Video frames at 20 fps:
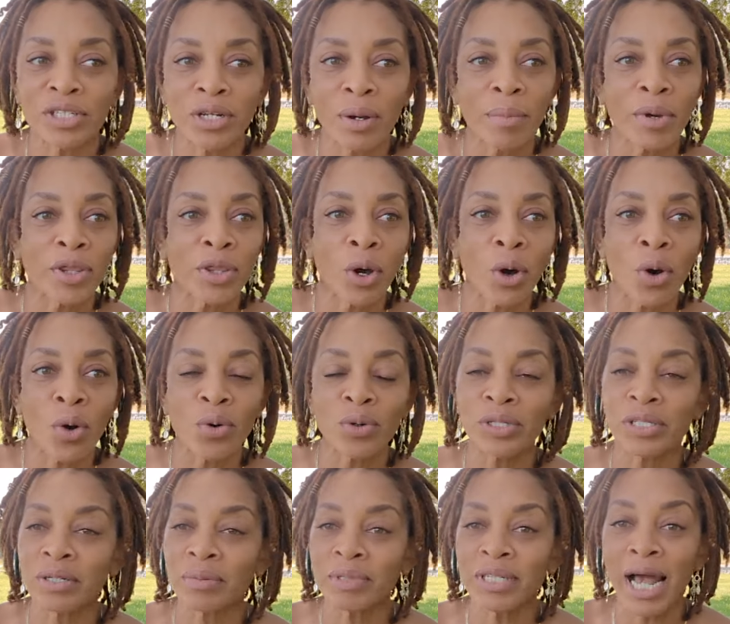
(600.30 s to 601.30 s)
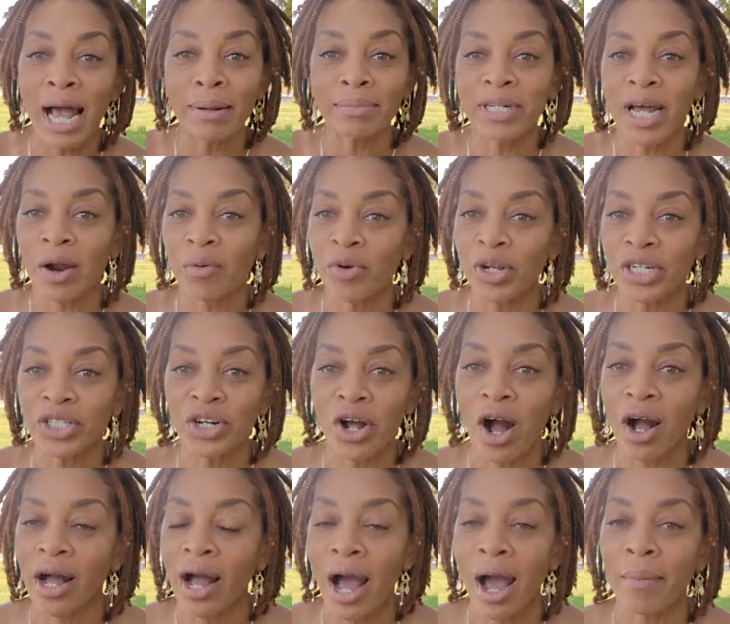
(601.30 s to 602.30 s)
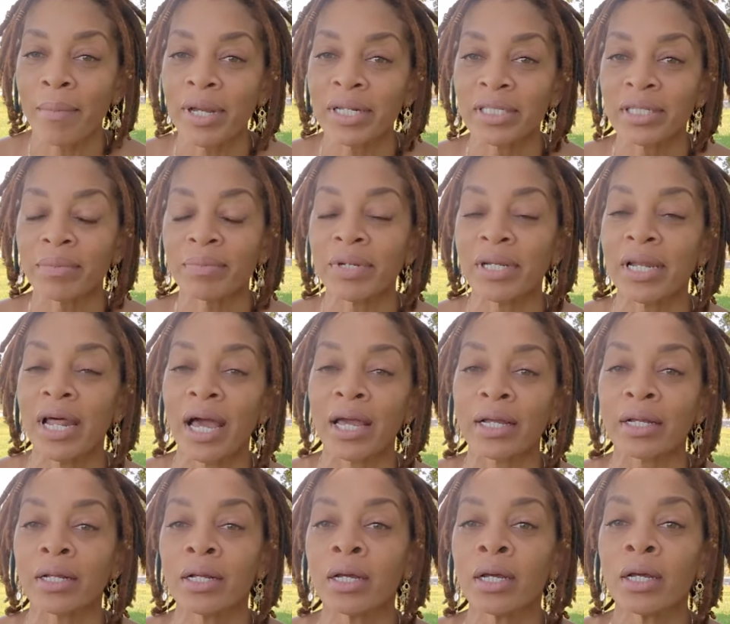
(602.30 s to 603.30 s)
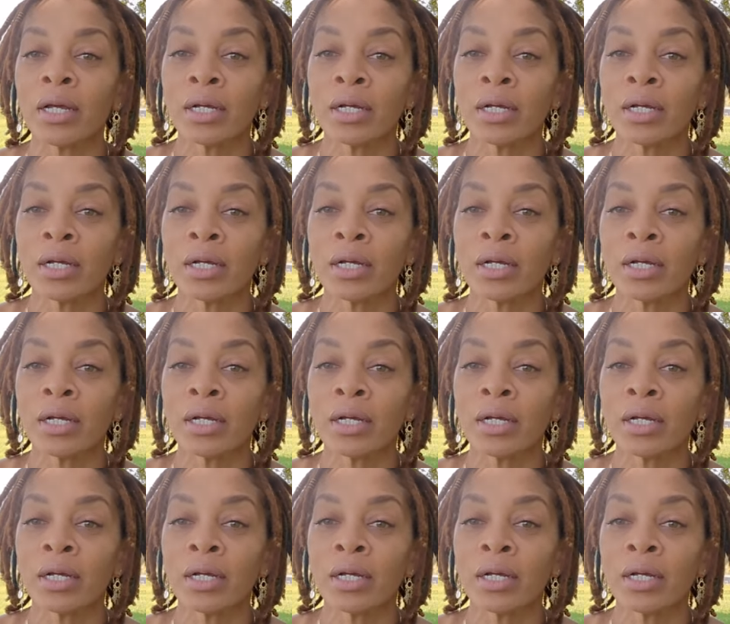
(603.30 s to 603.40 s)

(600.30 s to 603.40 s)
on some of those. Sometimes I read y'all comments and be like,